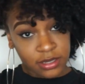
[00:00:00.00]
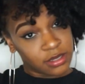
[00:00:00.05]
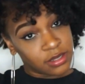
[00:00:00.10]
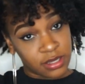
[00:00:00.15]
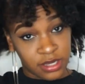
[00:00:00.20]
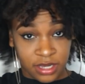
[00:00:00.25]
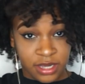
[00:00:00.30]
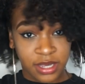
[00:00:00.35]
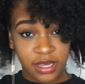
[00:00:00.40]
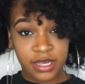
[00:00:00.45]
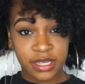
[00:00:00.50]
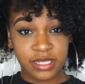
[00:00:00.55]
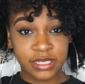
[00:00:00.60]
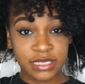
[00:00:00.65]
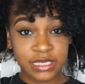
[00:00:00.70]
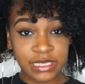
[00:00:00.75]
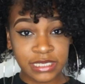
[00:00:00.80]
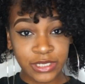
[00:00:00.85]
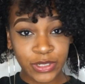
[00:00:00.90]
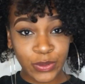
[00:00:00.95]
Okay,
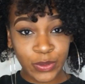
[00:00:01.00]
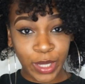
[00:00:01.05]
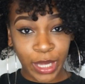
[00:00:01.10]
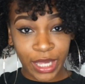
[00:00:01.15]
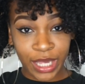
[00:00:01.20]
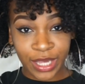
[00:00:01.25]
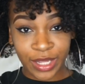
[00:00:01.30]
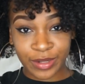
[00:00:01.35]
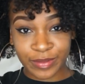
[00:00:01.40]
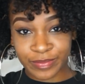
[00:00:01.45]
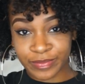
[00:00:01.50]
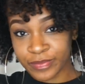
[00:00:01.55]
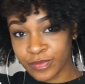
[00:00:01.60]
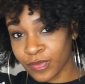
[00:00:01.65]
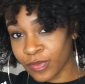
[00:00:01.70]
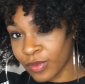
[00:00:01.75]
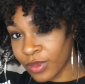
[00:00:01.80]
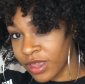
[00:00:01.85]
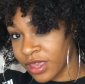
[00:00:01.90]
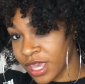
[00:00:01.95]
still looking
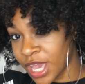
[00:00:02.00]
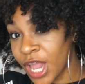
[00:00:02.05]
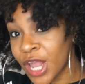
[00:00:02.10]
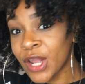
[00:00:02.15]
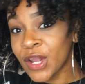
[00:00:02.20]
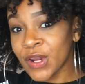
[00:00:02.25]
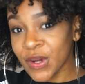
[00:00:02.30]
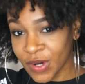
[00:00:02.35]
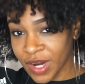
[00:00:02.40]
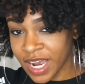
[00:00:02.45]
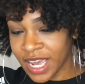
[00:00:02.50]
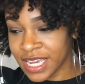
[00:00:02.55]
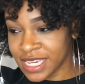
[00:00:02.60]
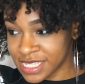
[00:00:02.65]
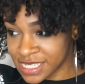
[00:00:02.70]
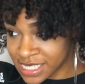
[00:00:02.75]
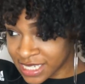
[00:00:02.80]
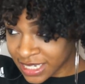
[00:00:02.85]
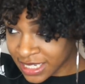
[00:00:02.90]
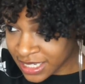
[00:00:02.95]

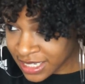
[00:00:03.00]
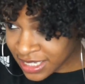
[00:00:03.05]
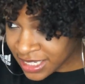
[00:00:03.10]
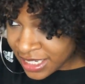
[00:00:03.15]
crazy.